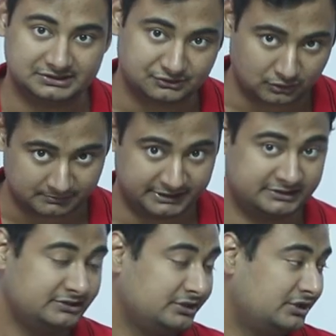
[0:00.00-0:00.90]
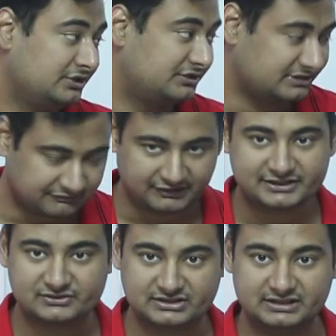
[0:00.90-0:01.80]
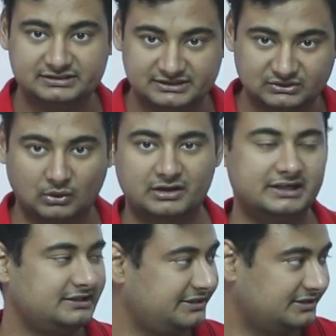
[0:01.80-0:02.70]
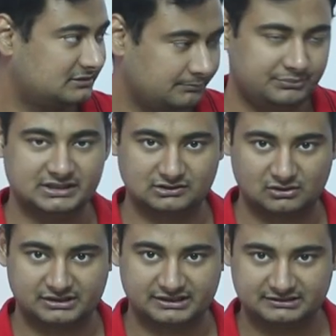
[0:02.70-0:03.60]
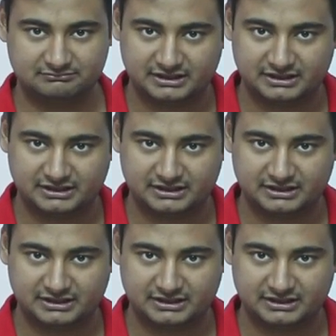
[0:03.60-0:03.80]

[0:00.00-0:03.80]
Earth orbit. Suffice to say, this rocket is a big rocket.